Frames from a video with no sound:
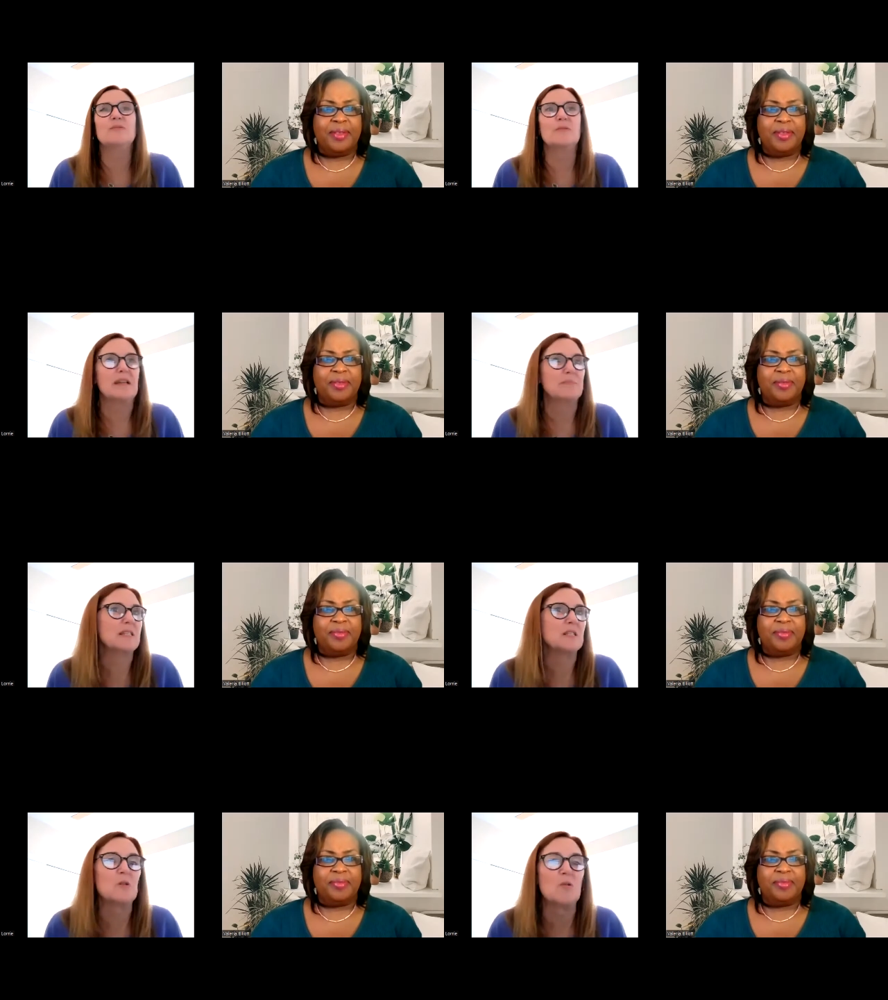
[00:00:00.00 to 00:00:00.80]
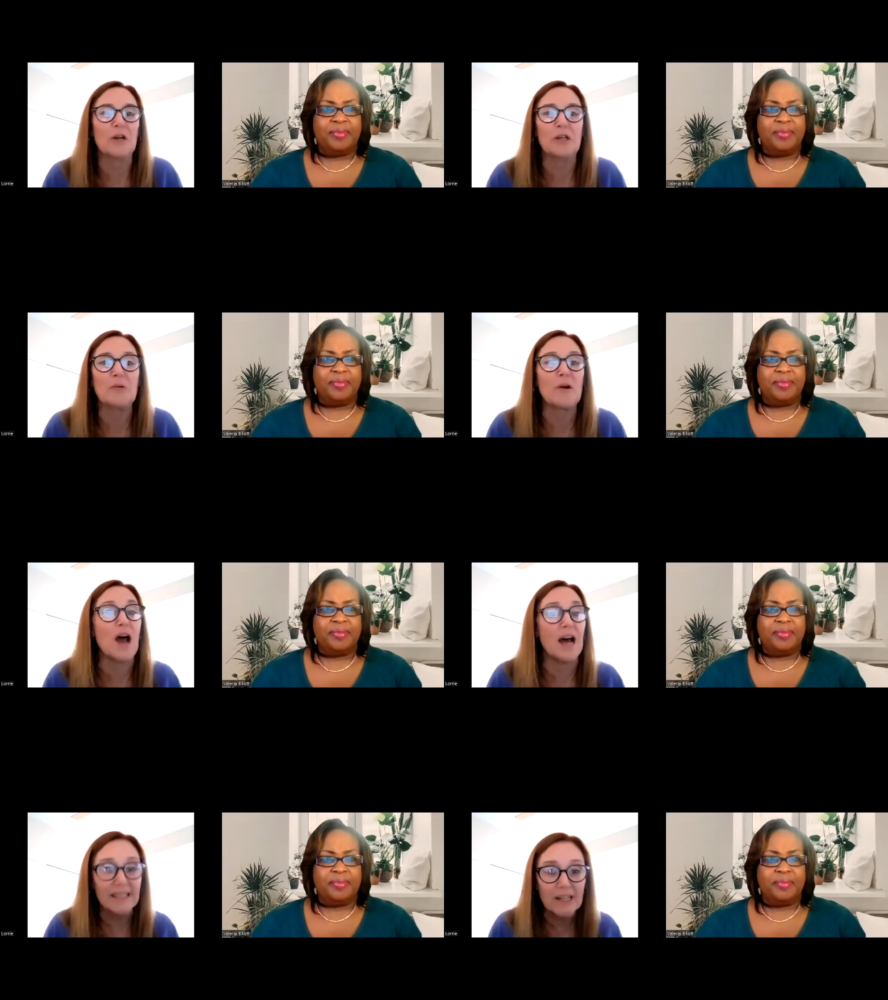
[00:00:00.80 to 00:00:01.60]
Speaker 1: were like, Miss Lorrie, you are
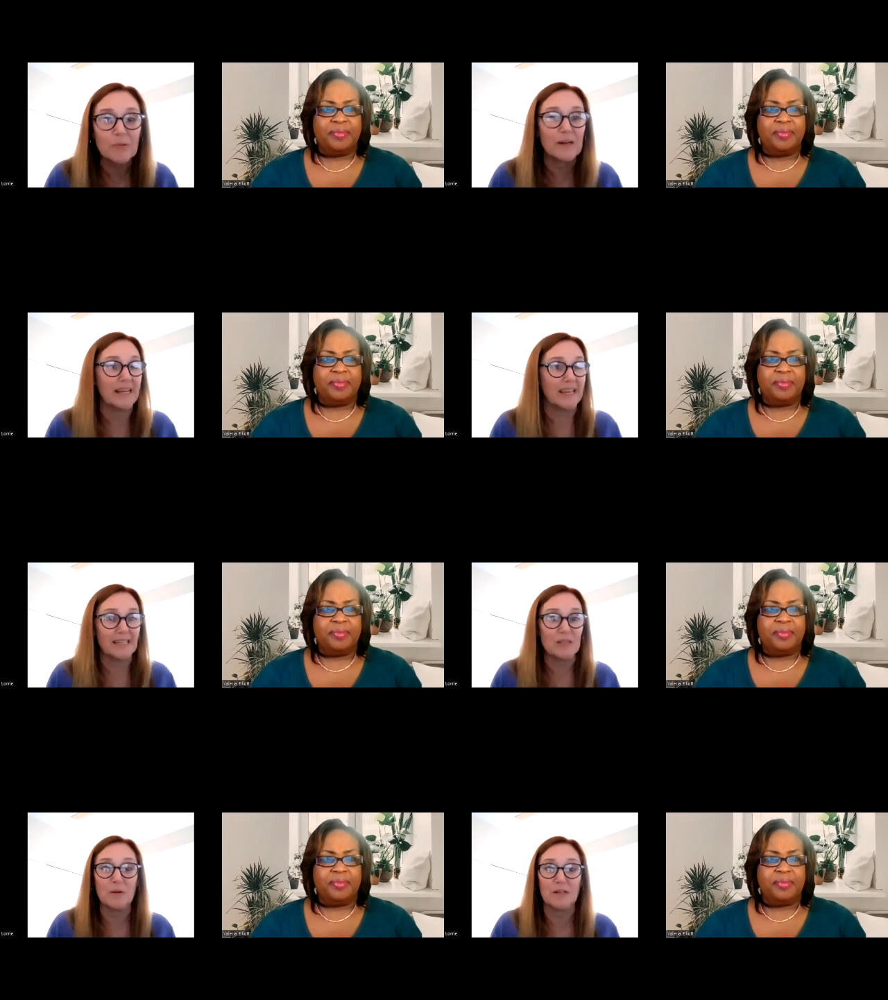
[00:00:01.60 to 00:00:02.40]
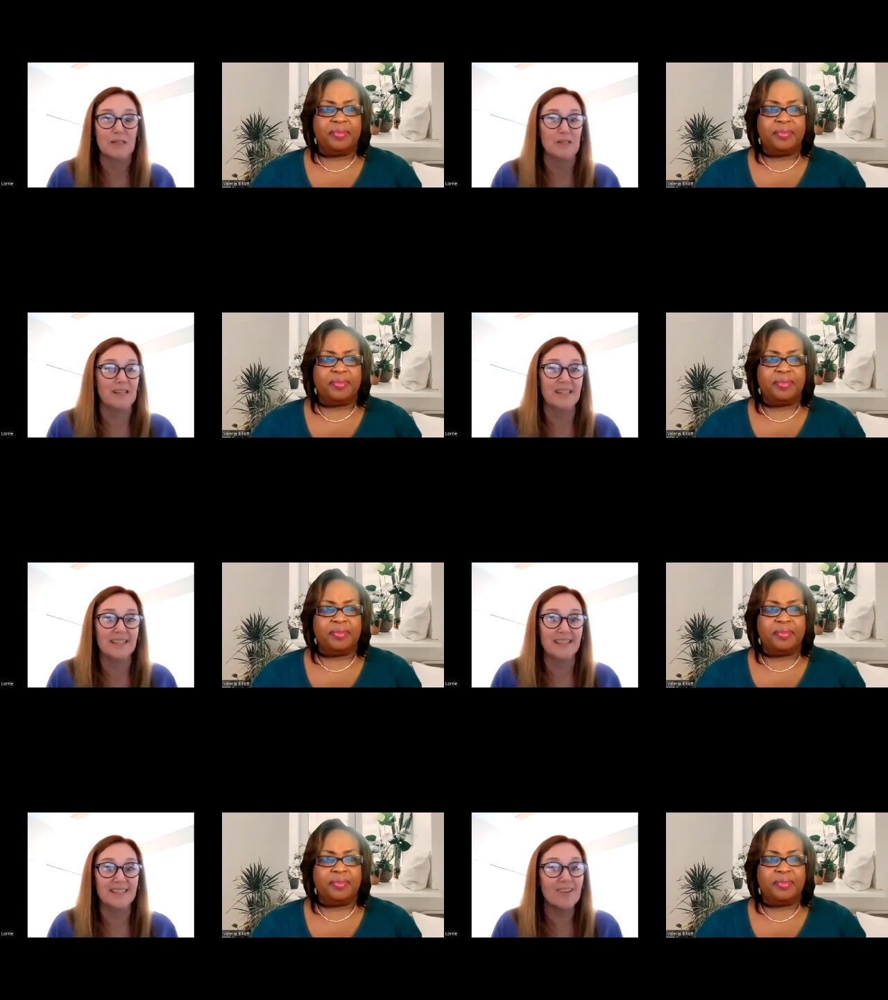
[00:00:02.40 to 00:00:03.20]
not going to read a kid's book to
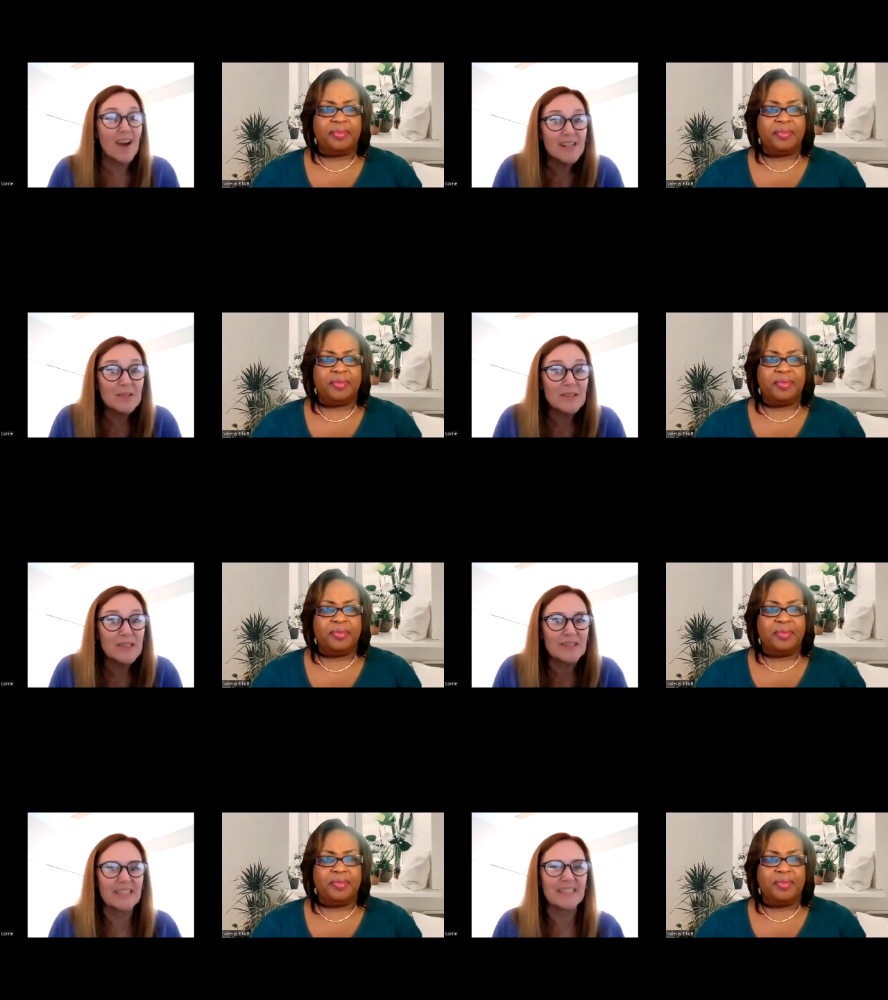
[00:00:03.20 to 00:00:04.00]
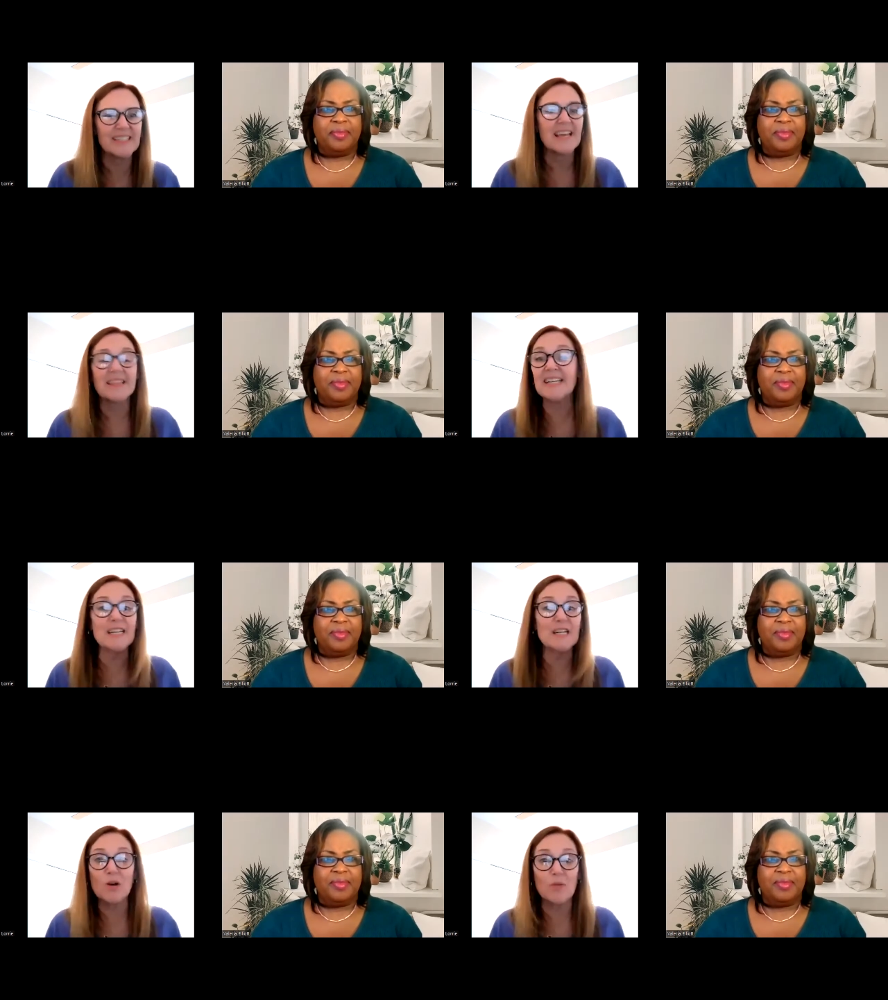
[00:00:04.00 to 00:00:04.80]
us. These are high school students. They
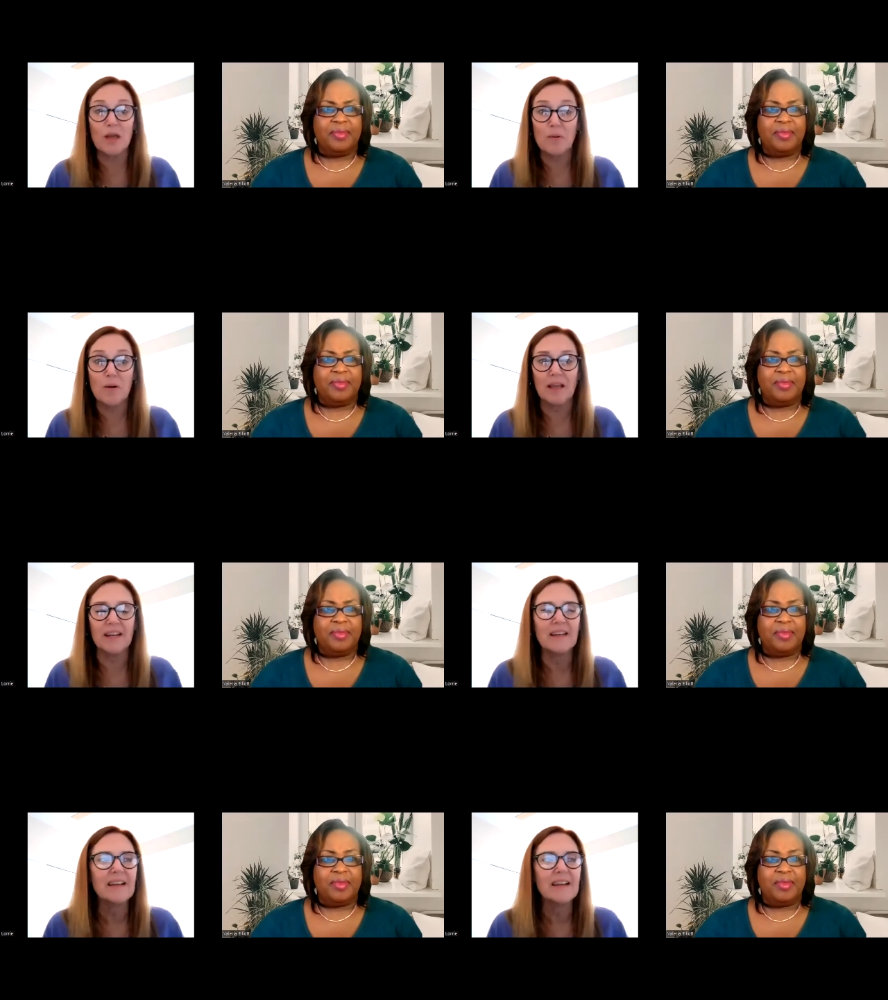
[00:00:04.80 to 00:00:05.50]
didn't know that I wrote it.